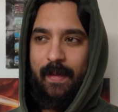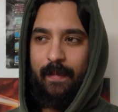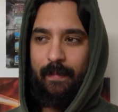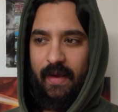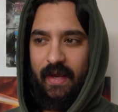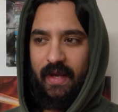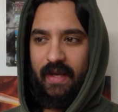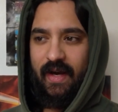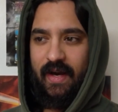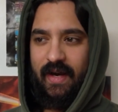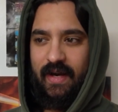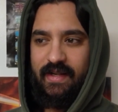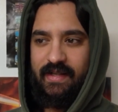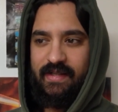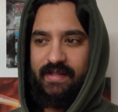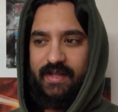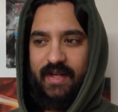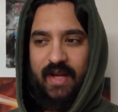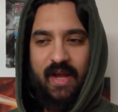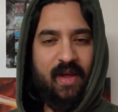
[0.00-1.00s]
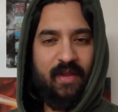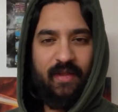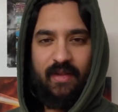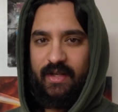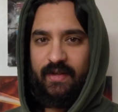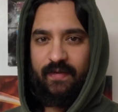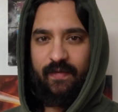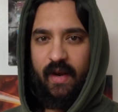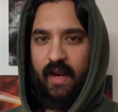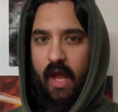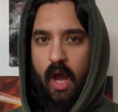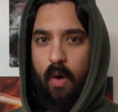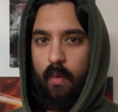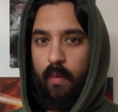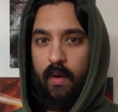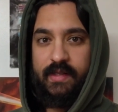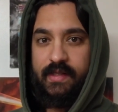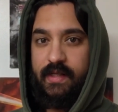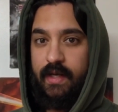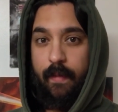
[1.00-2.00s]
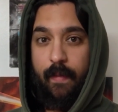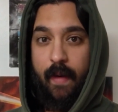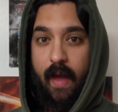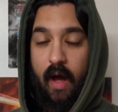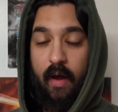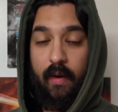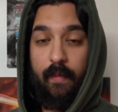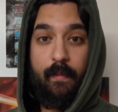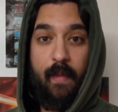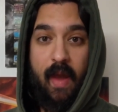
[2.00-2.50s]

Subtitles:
because this video wasn't about